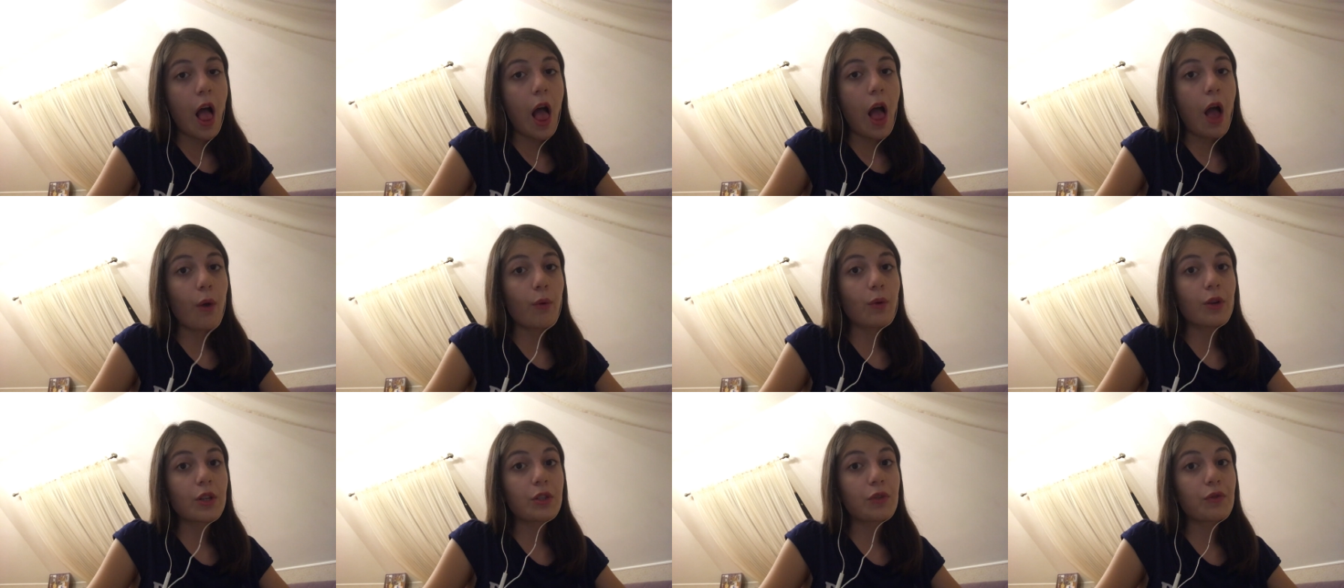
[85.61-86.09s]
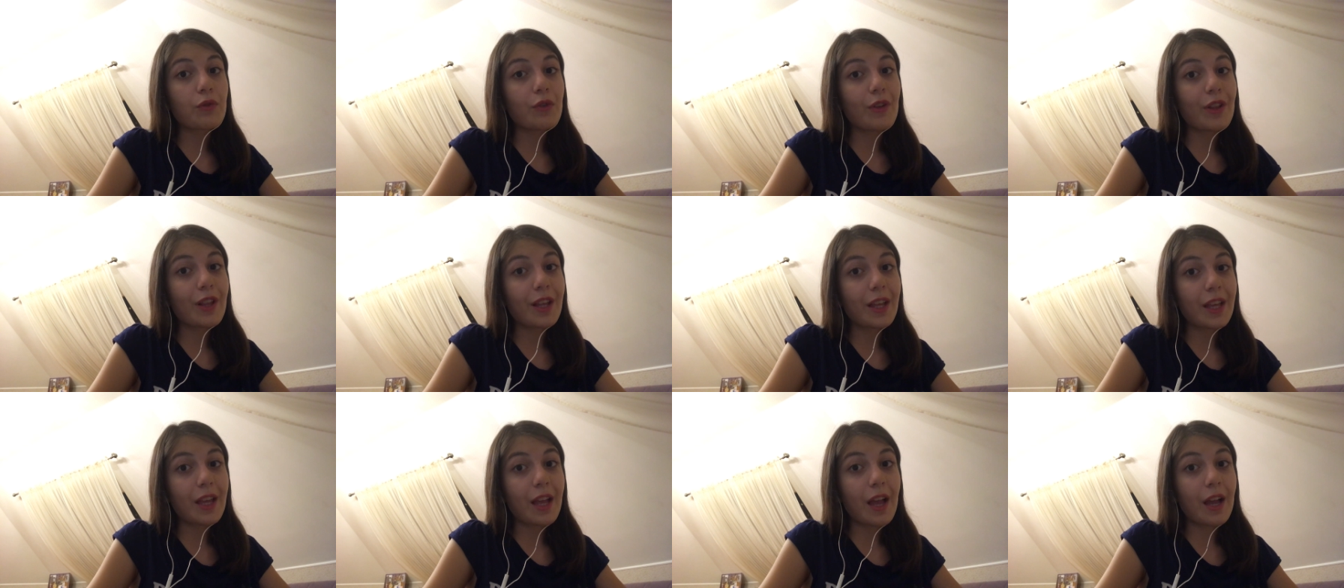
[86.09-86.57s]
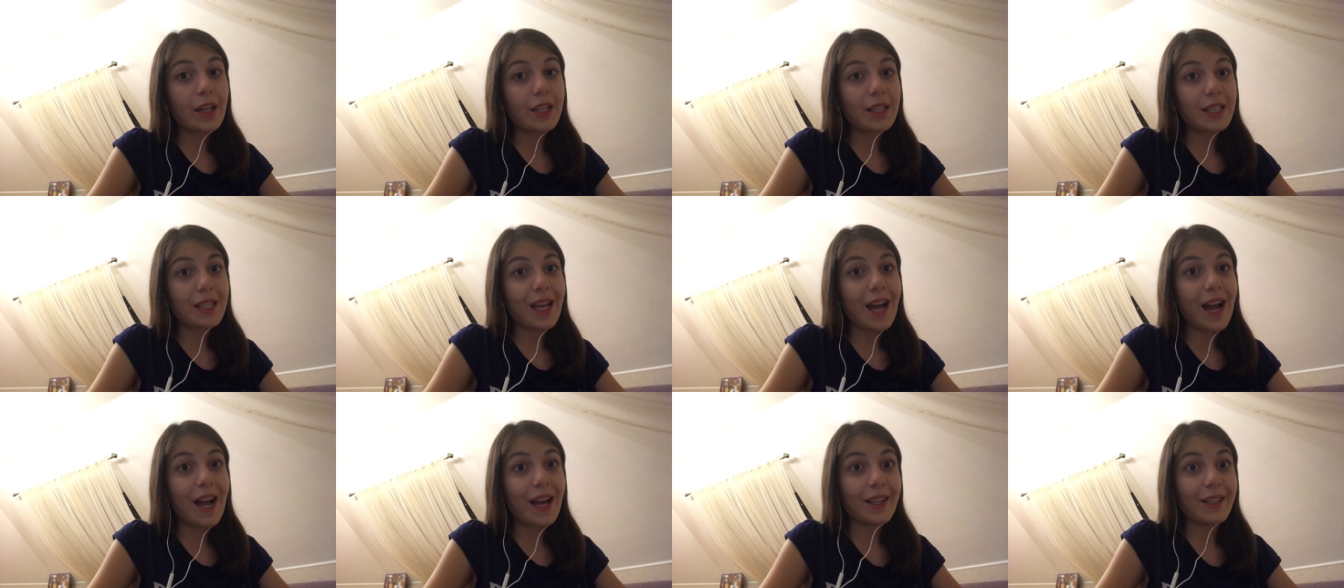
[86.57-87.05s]
I was really
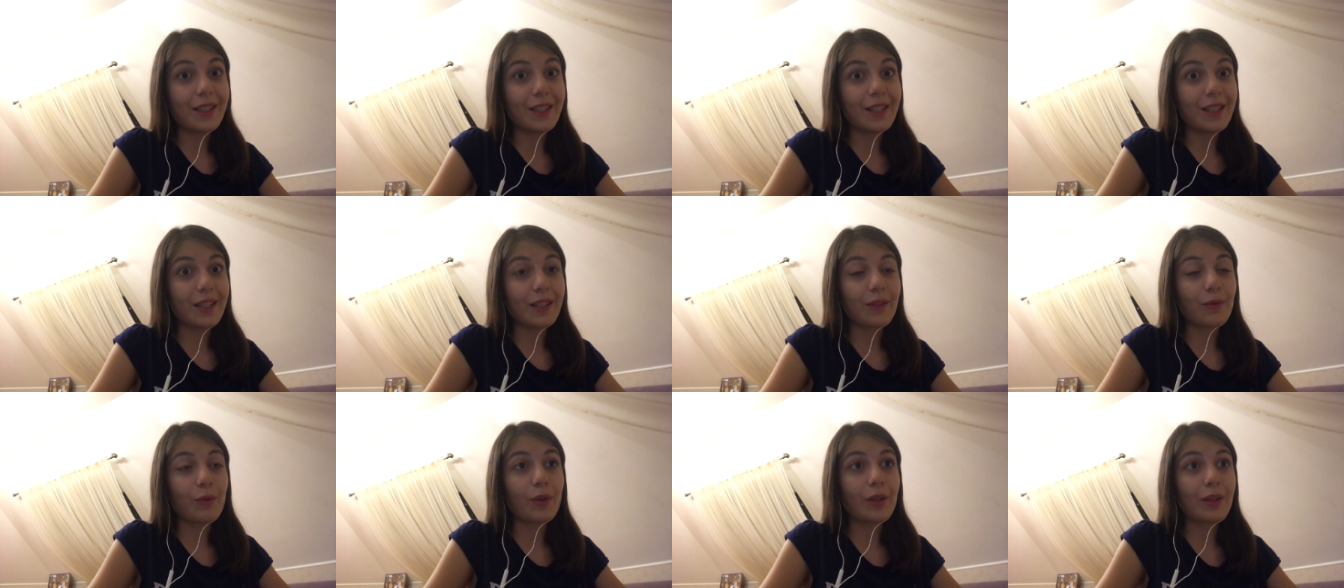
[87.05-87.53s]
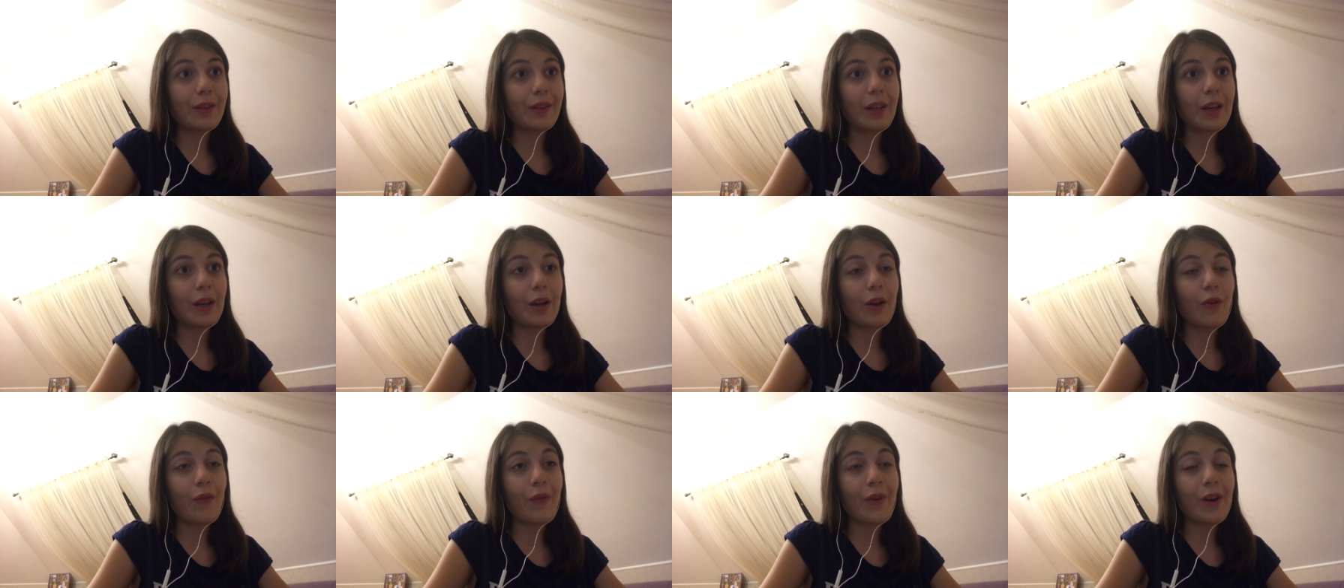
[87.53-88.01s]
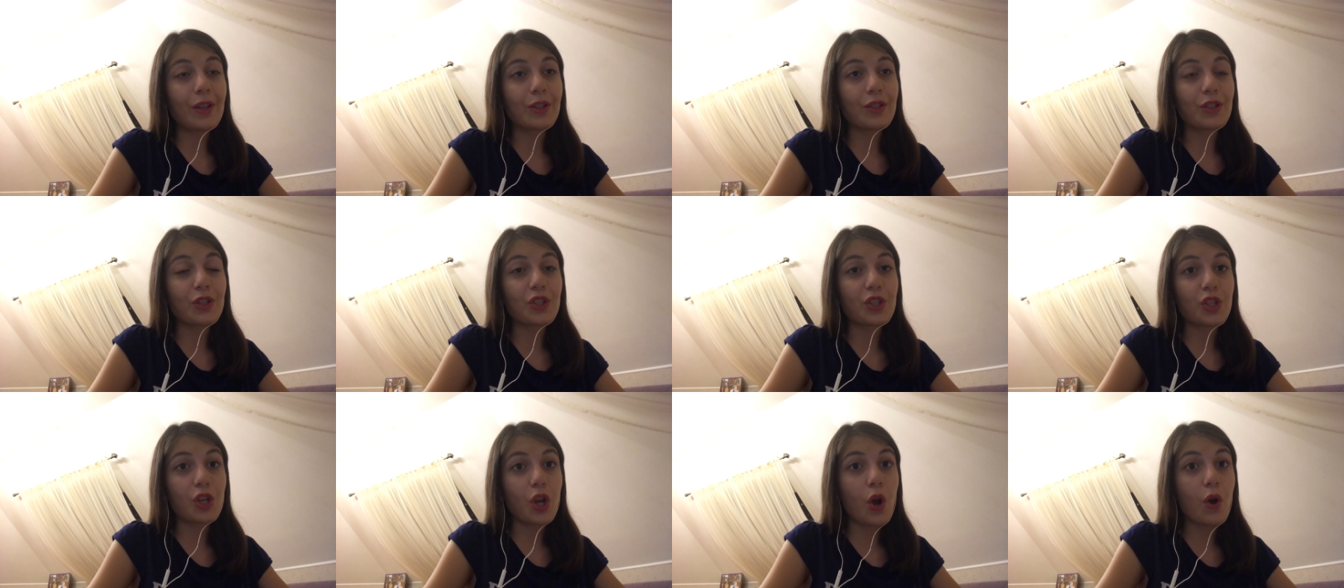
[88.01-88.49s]
exciting when they
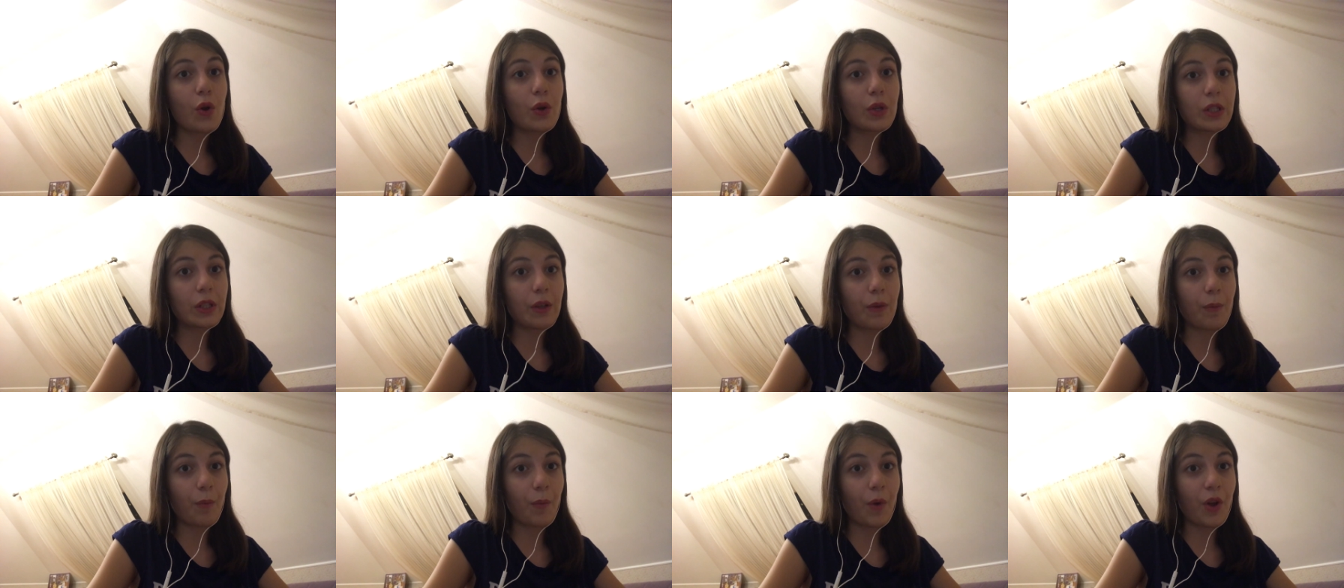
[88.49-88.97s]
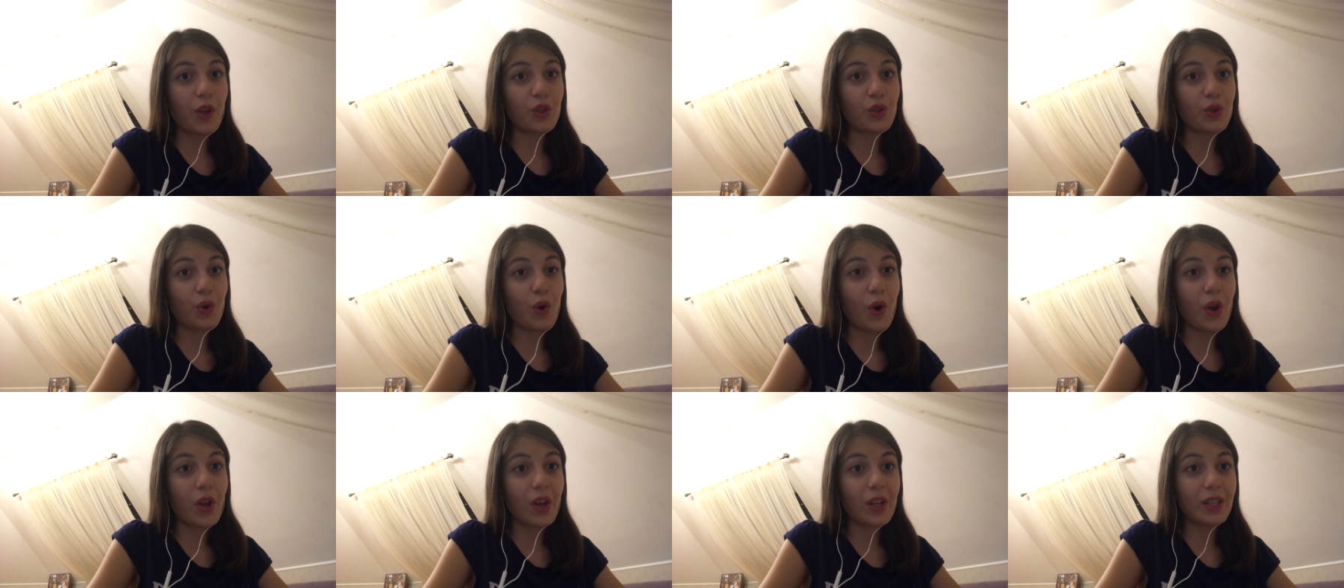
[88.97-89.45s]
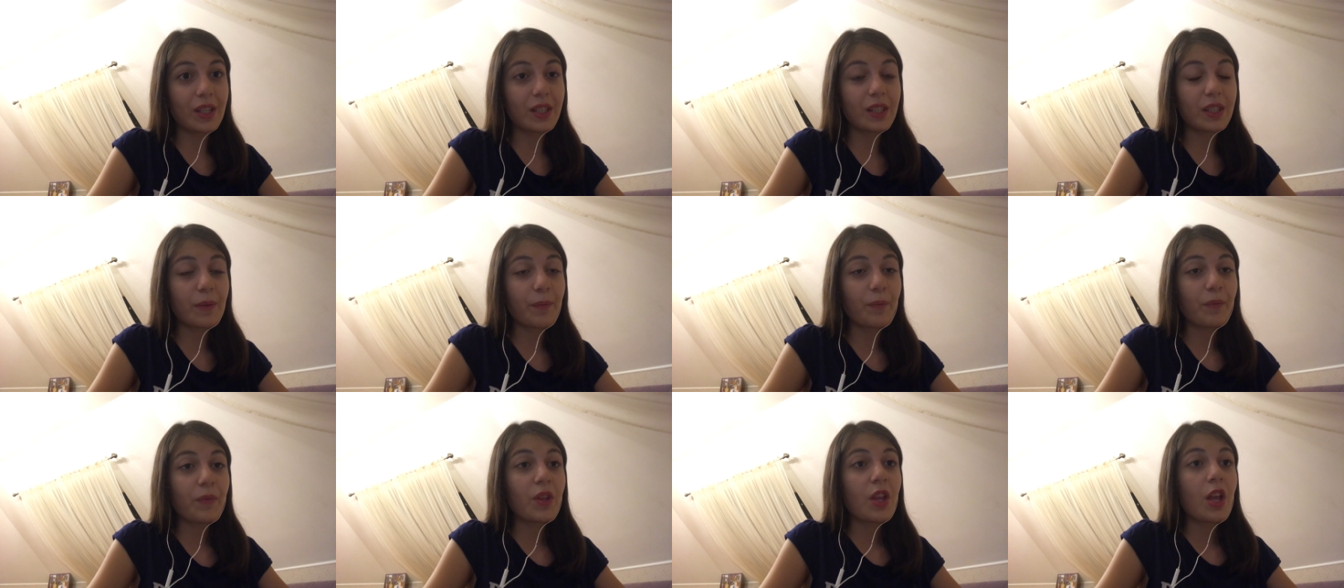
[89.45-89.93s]
created shows on my drawings.